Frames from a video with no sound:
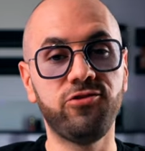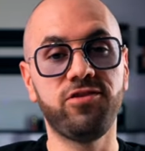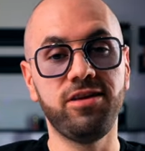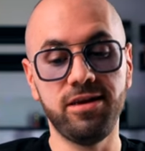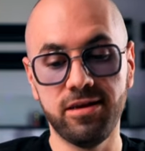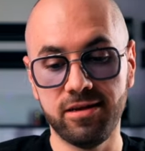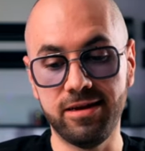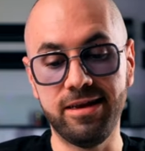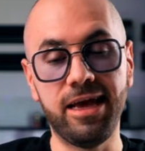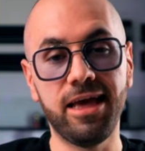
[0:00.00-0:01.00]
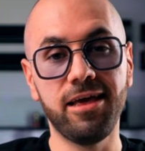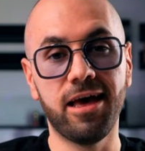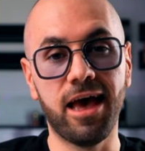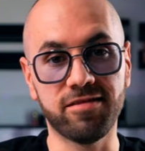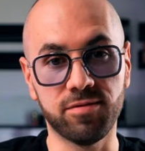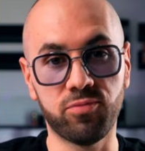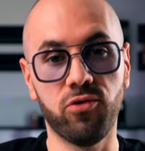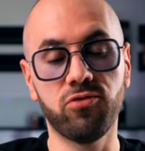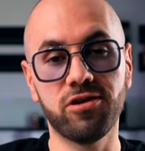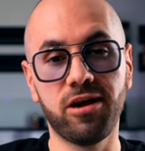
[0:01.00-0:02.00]
to see today as a
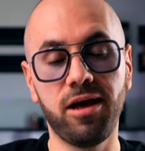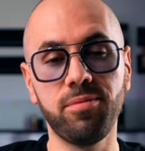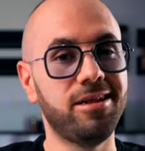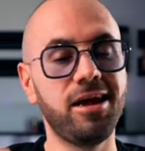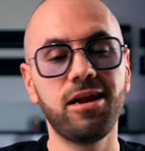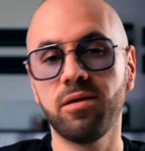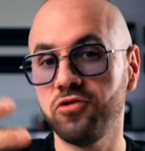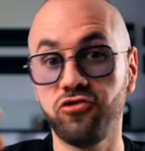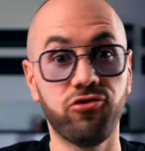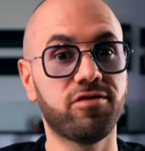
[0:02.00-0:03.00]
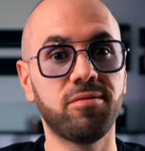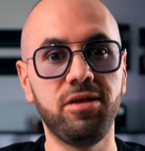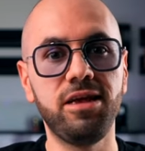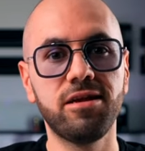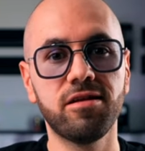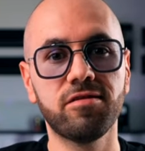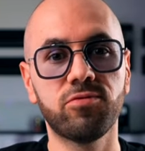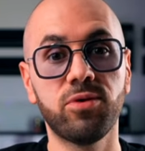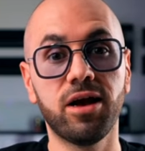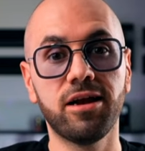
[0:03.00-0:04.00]
prototype. Then I'm going to show you some details
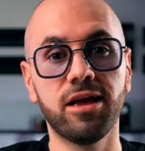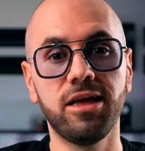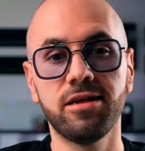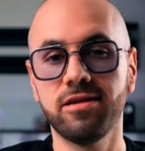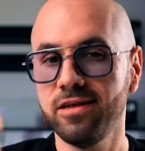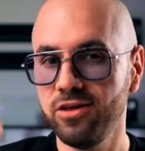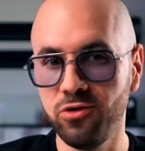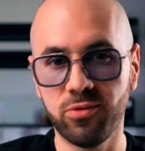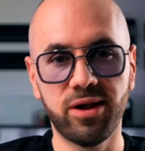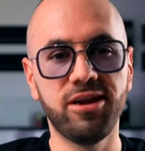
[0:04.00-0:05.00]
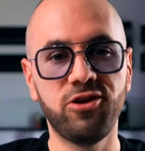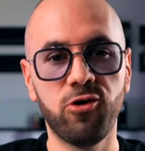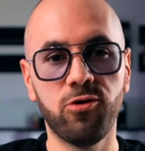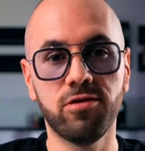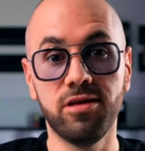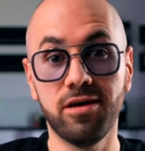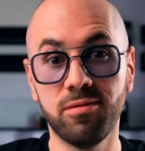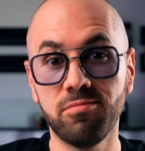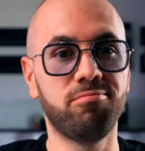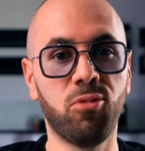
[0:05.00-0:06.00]
regarding it. You already know
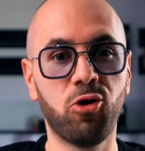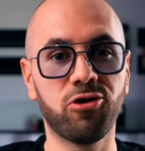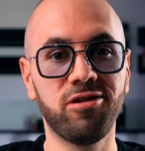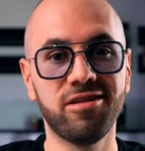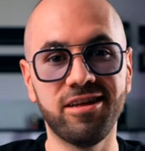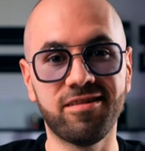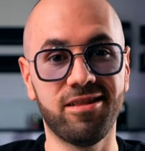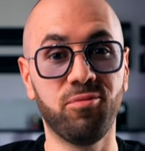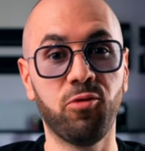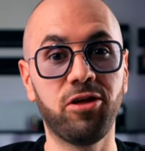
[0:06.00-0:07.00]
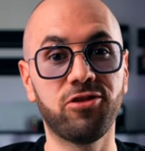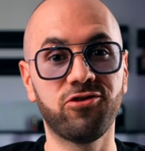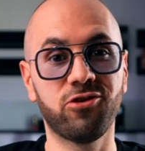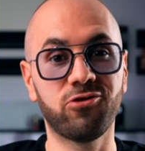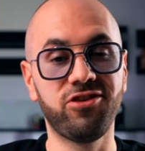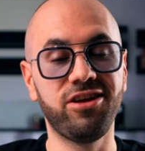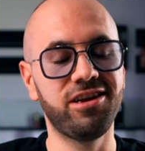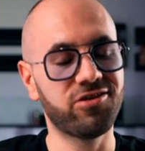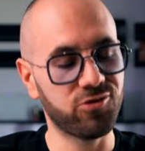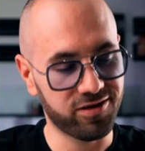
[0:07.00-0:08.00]
the model. It's the Momento Zero
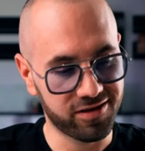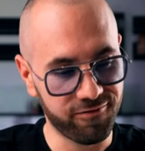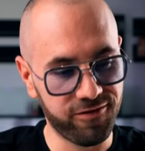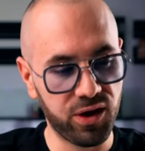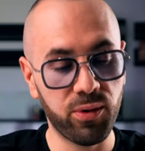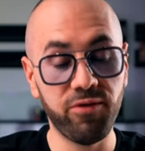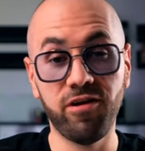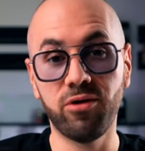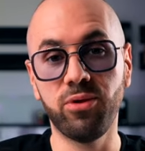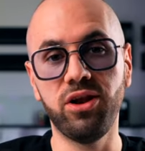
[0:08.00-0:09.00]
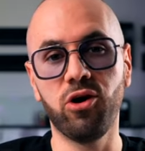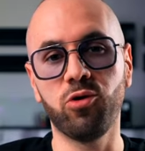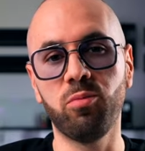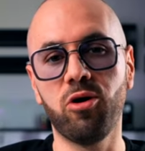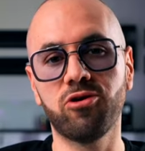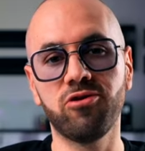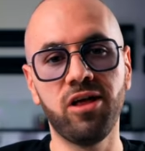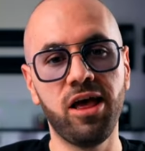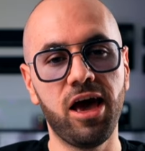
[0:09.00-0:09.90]
series, so it's a very, very known model.